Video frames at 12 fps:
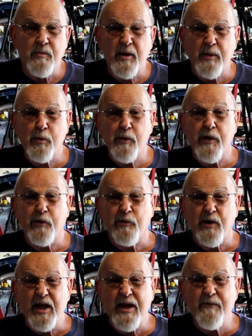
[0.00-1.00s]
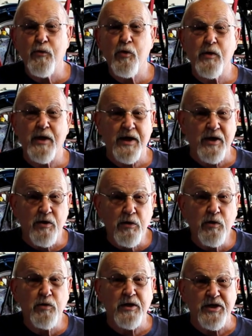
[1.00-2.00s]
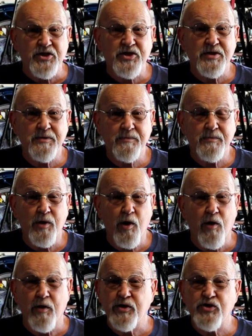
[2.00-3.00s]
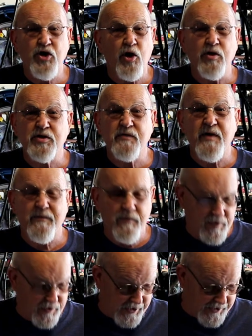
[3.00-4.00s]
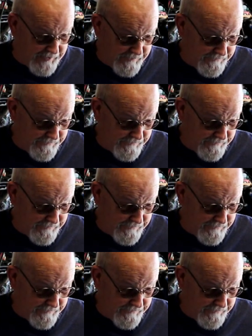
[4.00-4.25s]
People that are evil and clueless are in charge of everything.